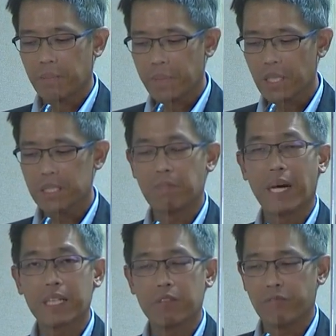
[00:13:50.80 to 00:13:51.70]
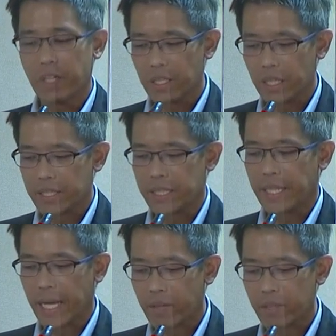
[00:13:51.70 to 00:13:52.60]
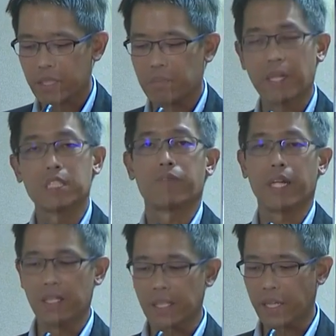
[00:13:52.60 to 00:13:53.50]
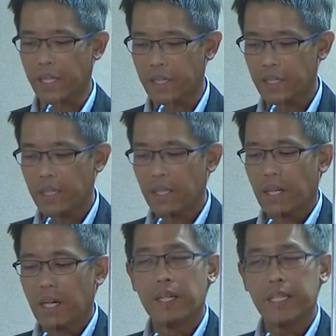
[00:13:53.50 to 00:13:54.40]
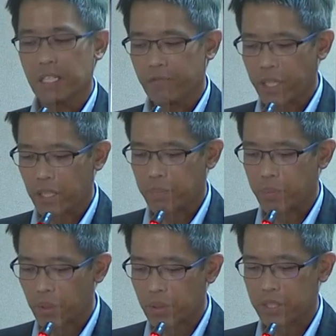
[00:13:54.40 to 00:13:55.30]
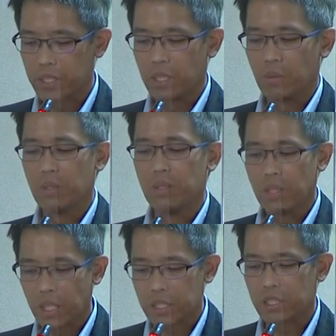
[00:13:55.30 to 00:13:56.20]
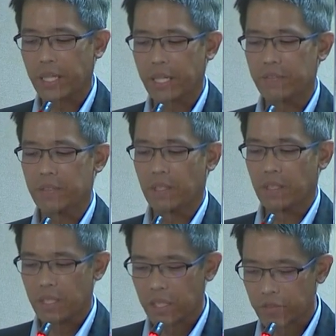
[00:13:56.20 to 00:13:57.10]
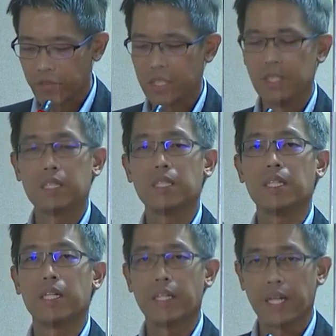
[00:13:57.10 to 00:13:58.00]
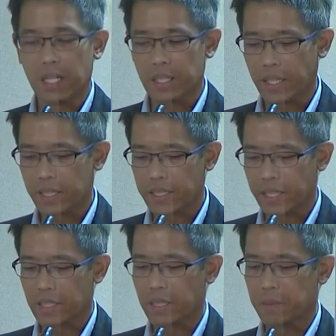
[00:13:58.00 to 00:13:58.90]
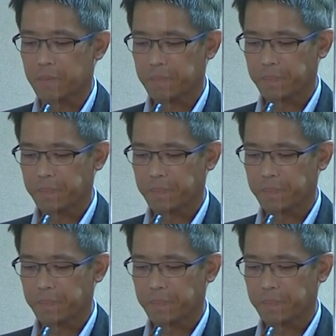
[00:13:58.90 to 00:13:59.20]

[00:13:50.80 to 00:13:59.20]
Because market failure is inherent in much of healthcare, a laissez-faire approach will not drive efficiency in the healthcare sector.